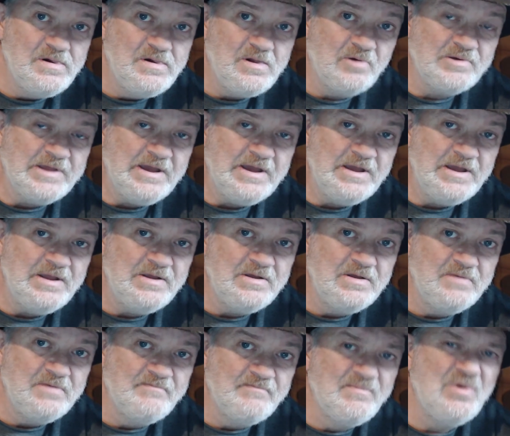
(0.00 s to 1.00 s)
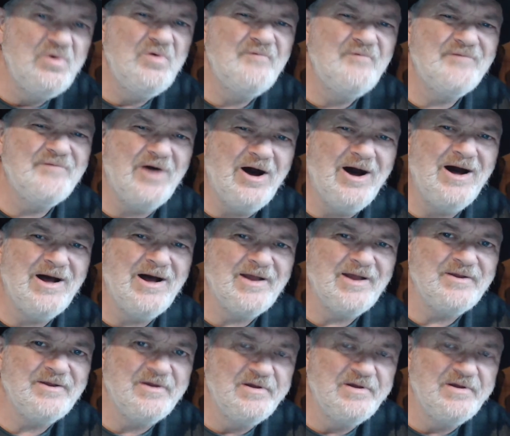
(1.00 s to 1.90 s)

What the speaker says: Okay? Move on.